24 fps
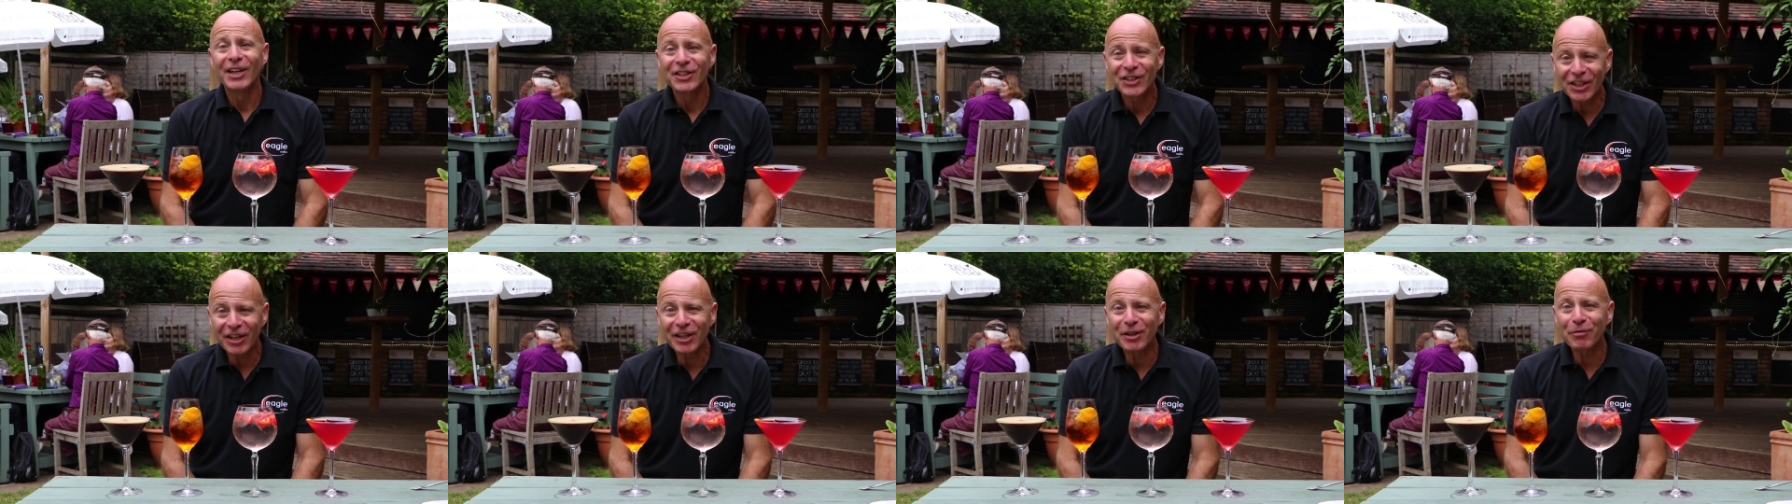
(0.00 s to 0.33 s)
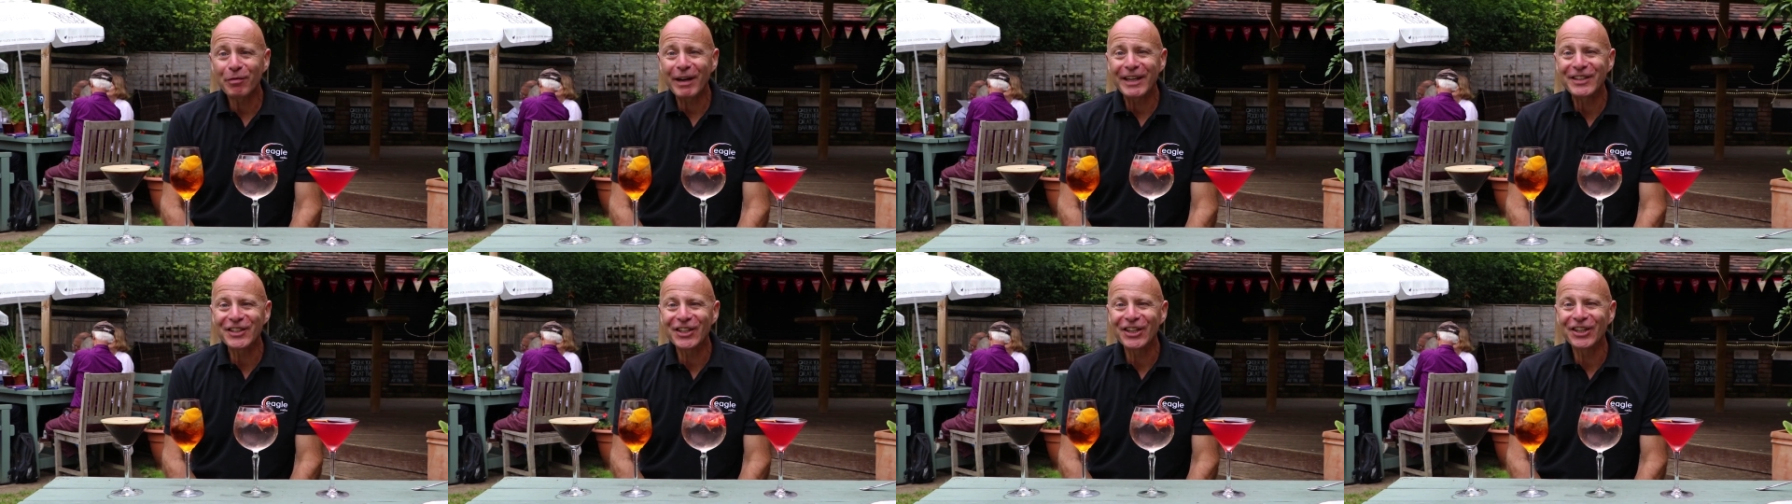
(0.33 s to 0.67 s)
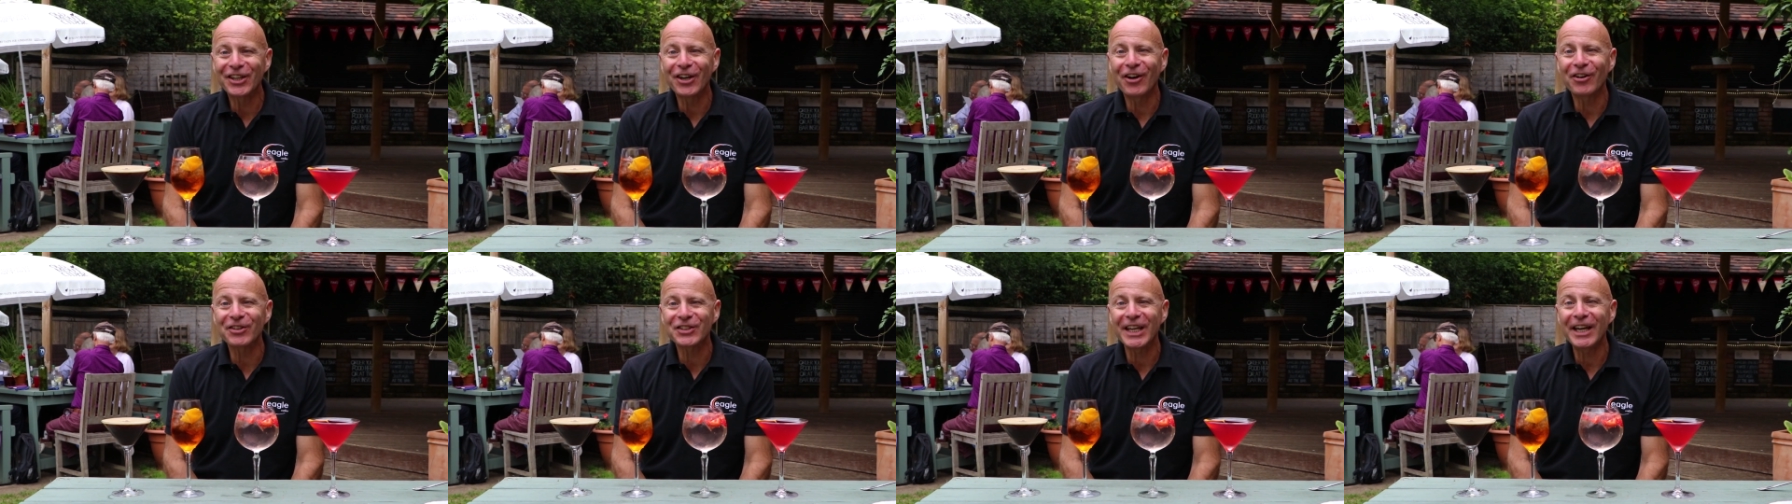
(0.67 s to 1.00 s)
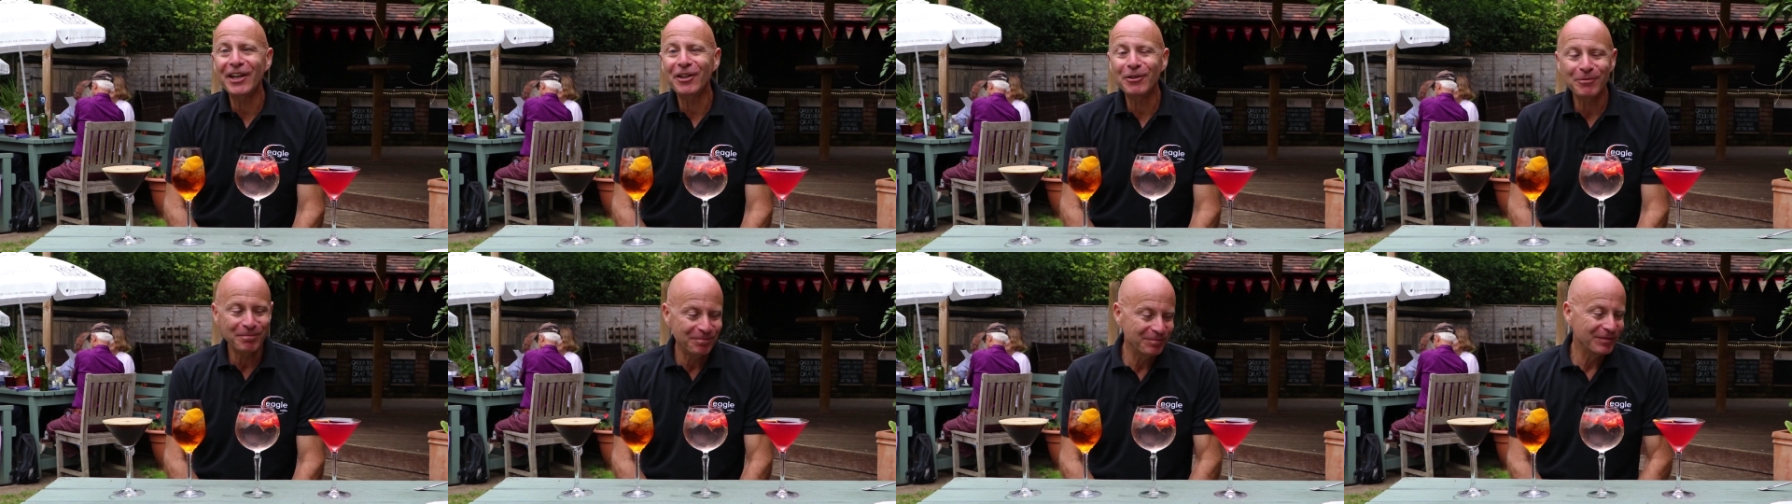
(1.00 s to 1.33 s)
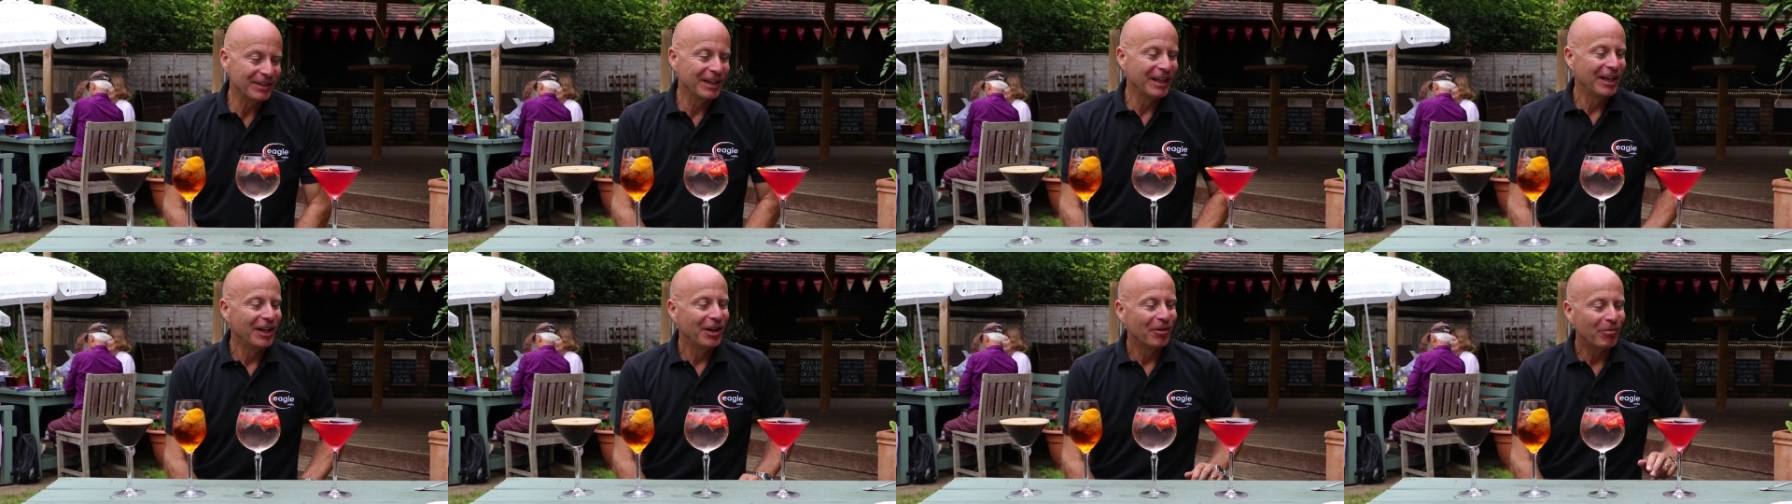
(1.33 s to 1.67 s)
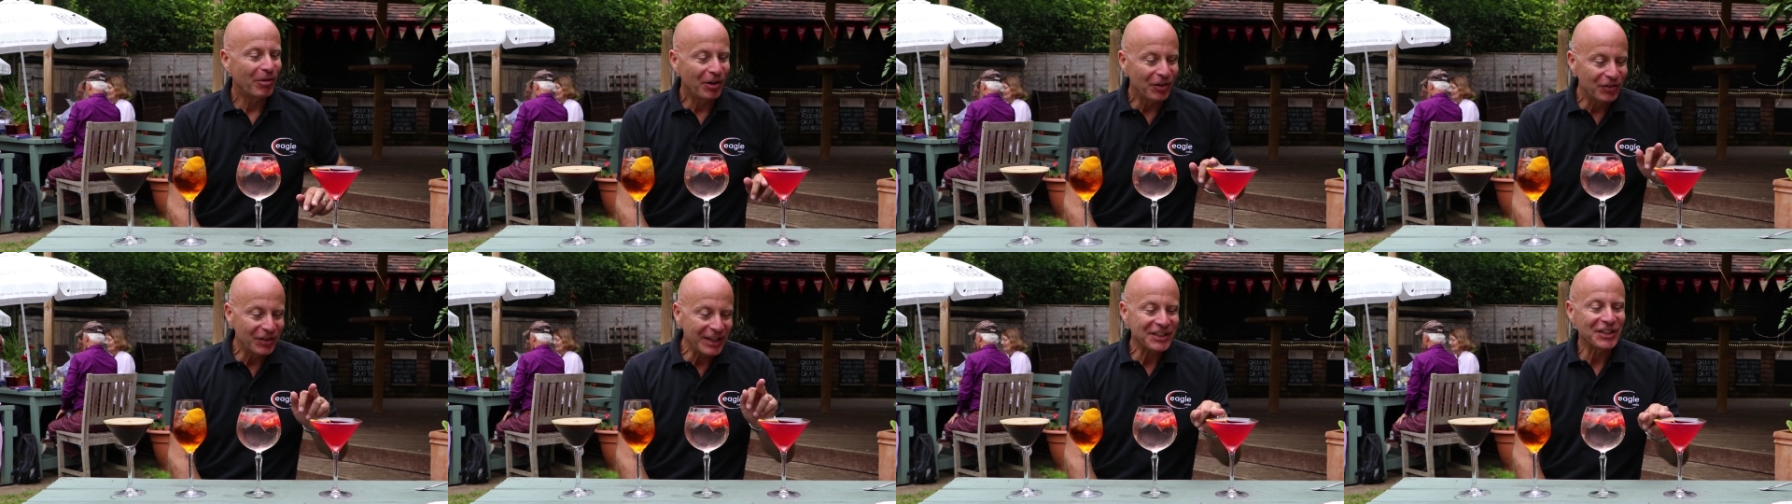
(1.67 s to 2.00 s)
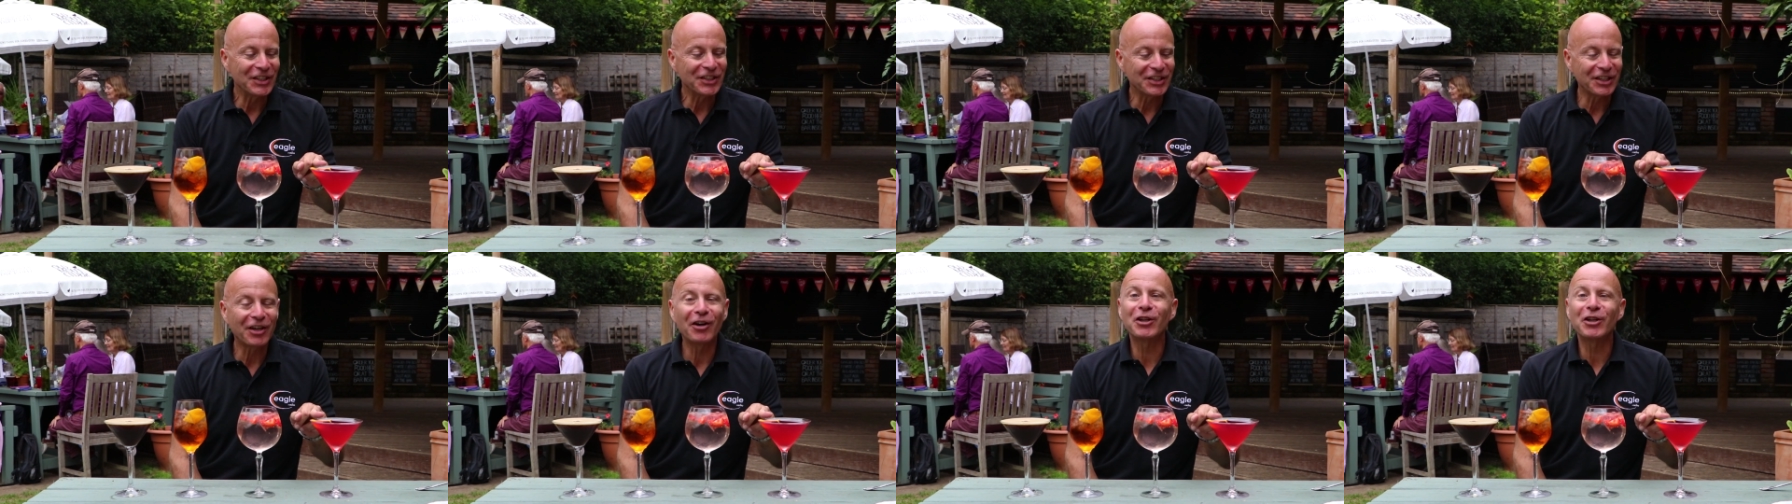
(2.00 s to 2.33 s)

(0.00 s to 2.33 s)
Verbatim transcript: So you fancy a cocktail? Well, this is a